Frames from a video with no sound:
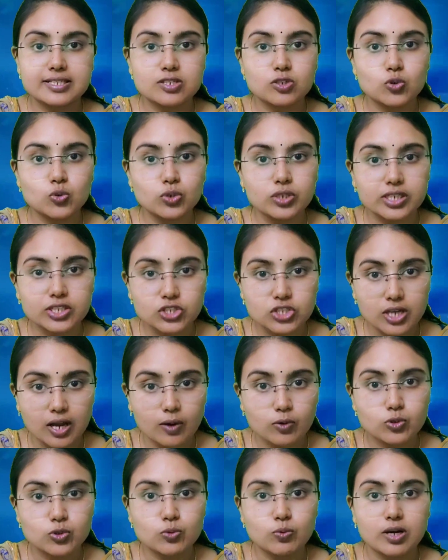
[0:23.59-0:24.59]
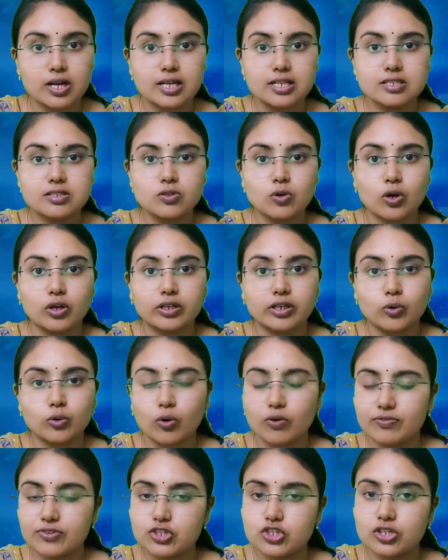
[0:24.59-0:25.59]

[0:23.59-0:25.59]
please do reach out to us on our